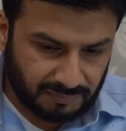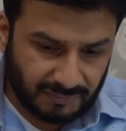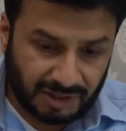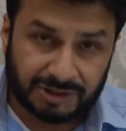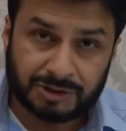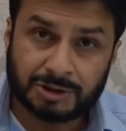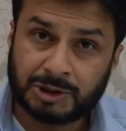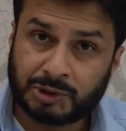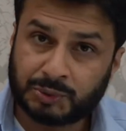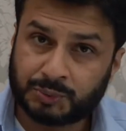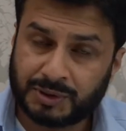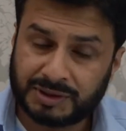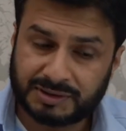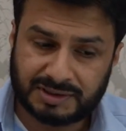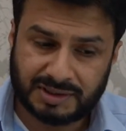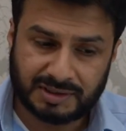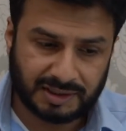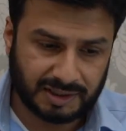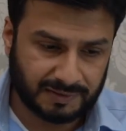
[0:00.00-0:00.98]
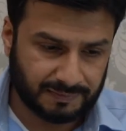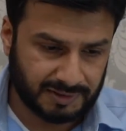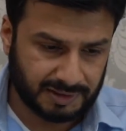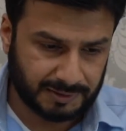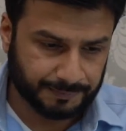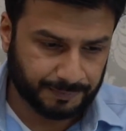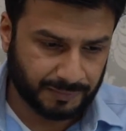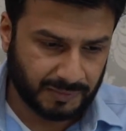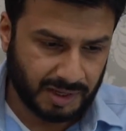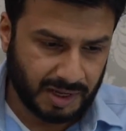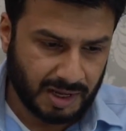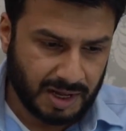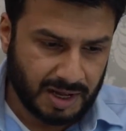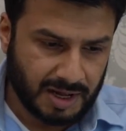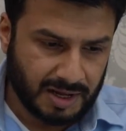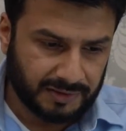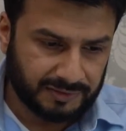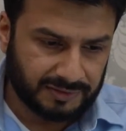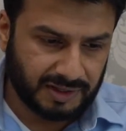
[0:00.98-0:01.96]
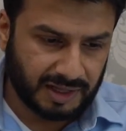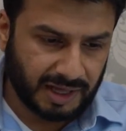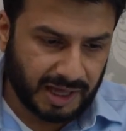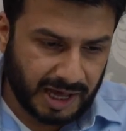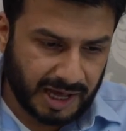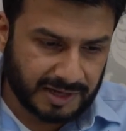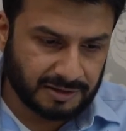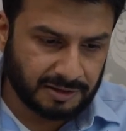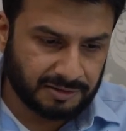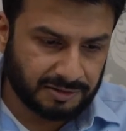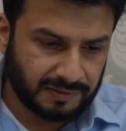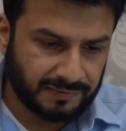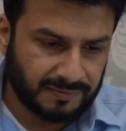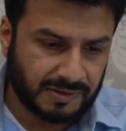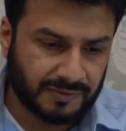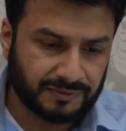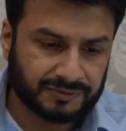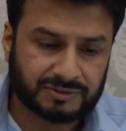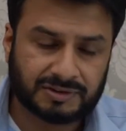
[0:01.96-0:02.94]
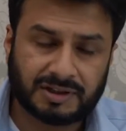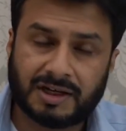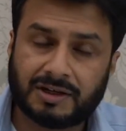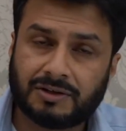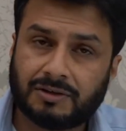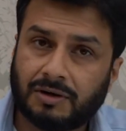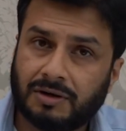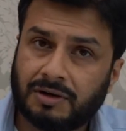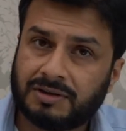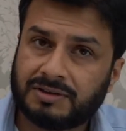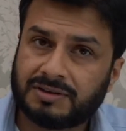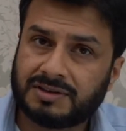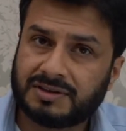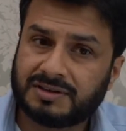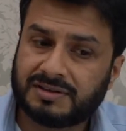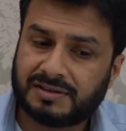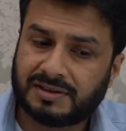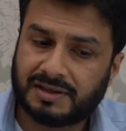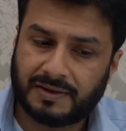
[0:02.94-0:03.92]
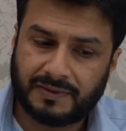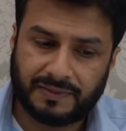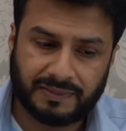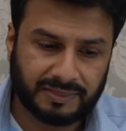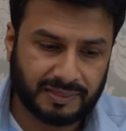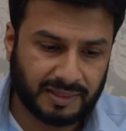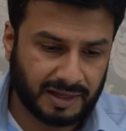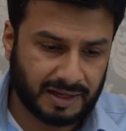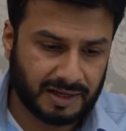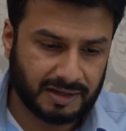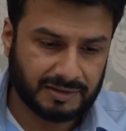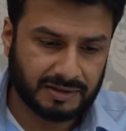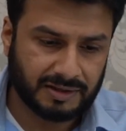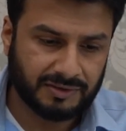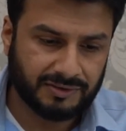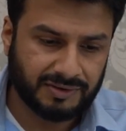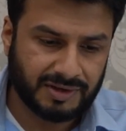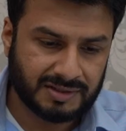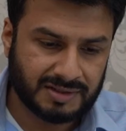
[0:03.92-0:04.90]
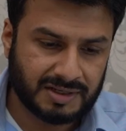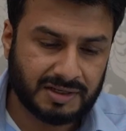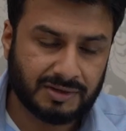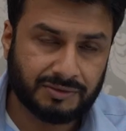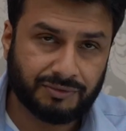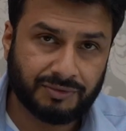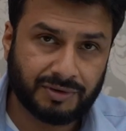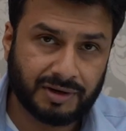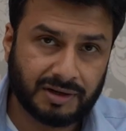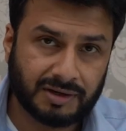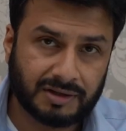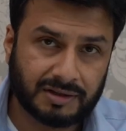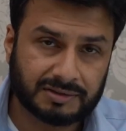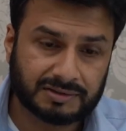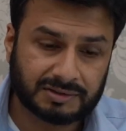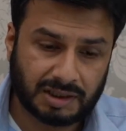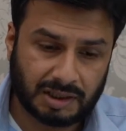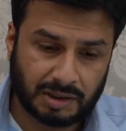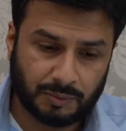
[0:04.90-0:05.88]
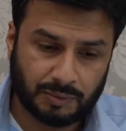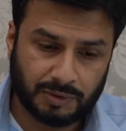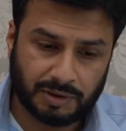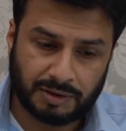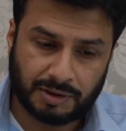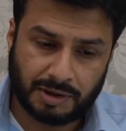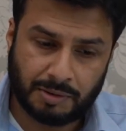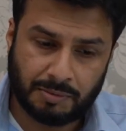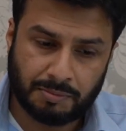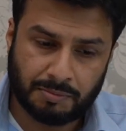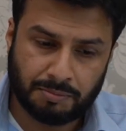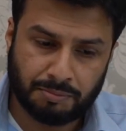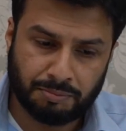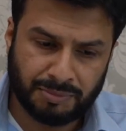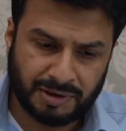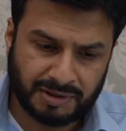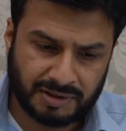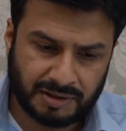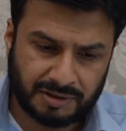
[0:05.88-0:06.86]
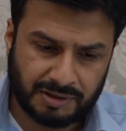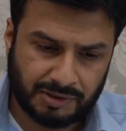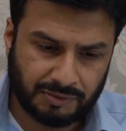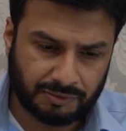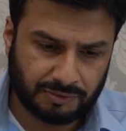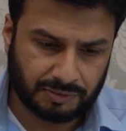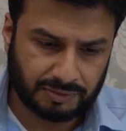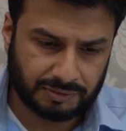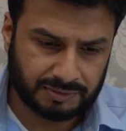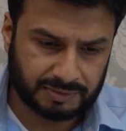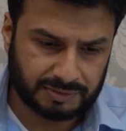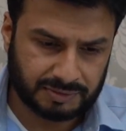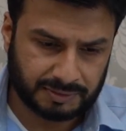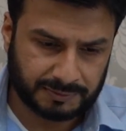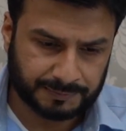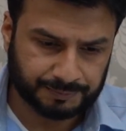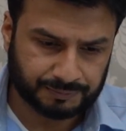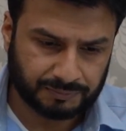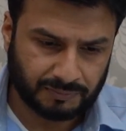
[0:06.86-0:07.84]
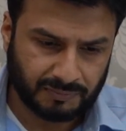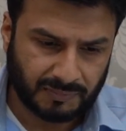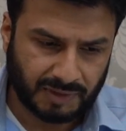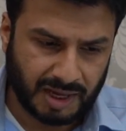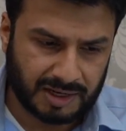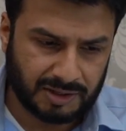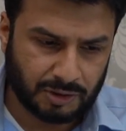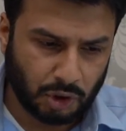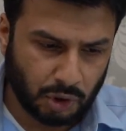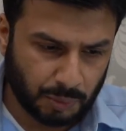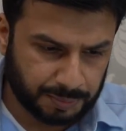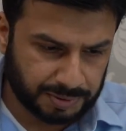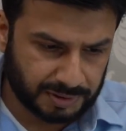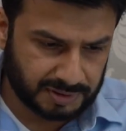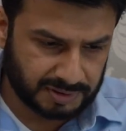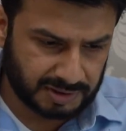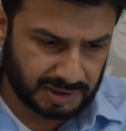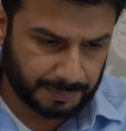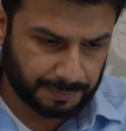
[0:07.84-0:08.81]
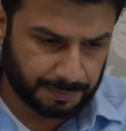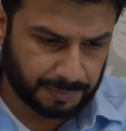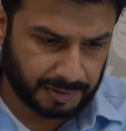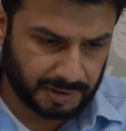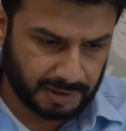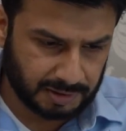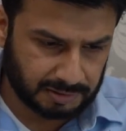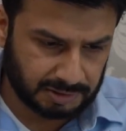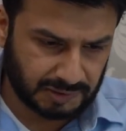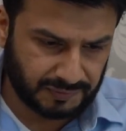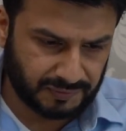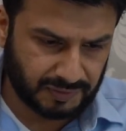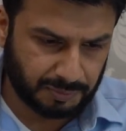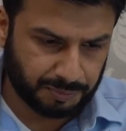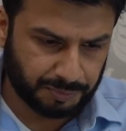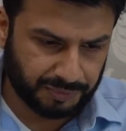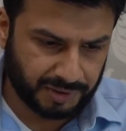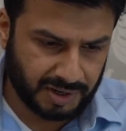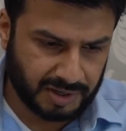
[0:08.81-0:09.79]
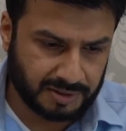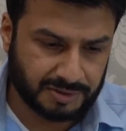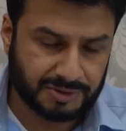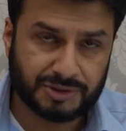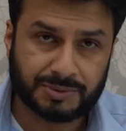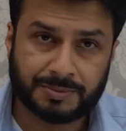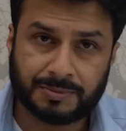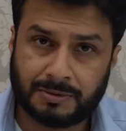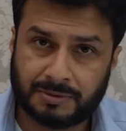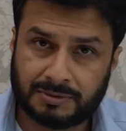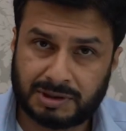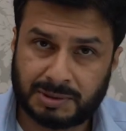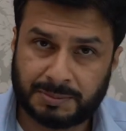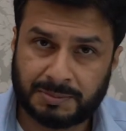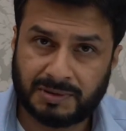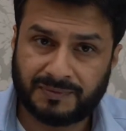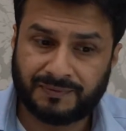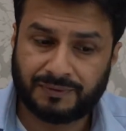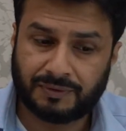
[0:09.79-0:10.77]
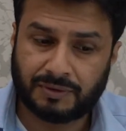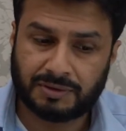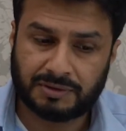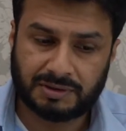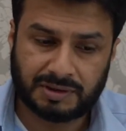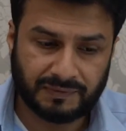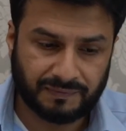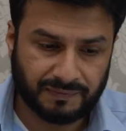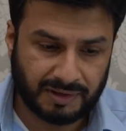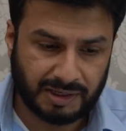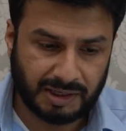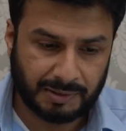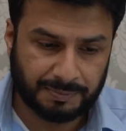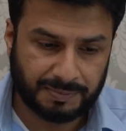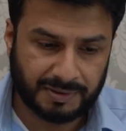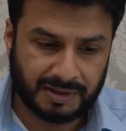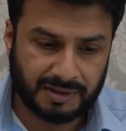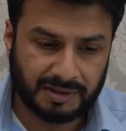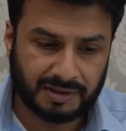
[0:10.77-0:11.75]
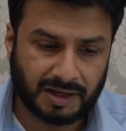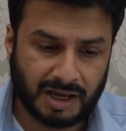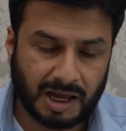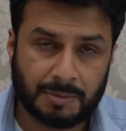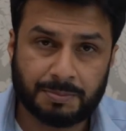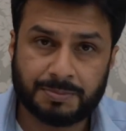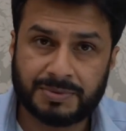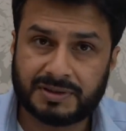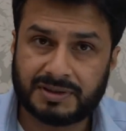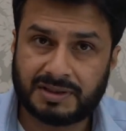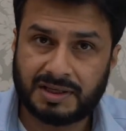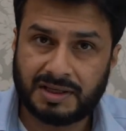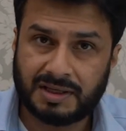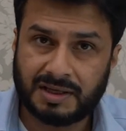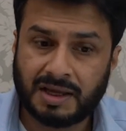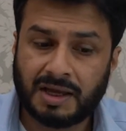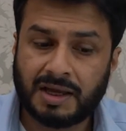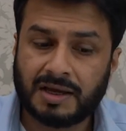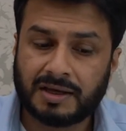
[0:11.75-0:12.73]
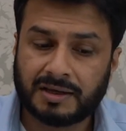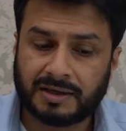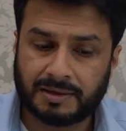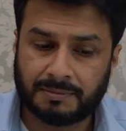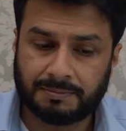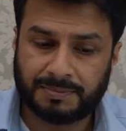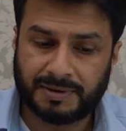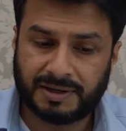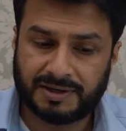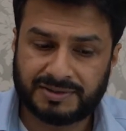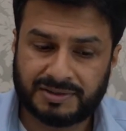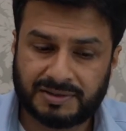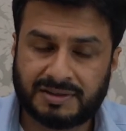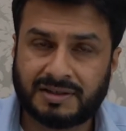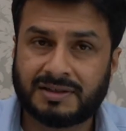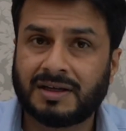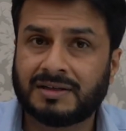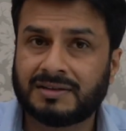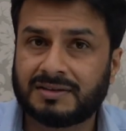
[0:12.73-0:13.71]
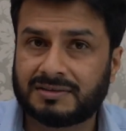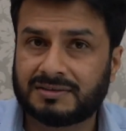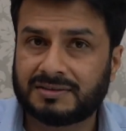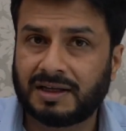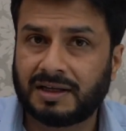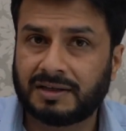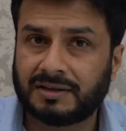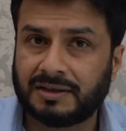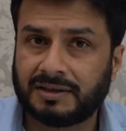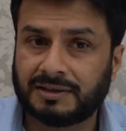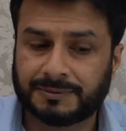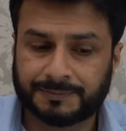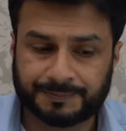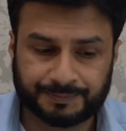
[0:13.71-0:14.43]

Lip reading: So in 2011, the annual review of psychology said that reading triggers our mirror neurons and opens up parts of our brain responsible for developing empathy, compassion, and understanding.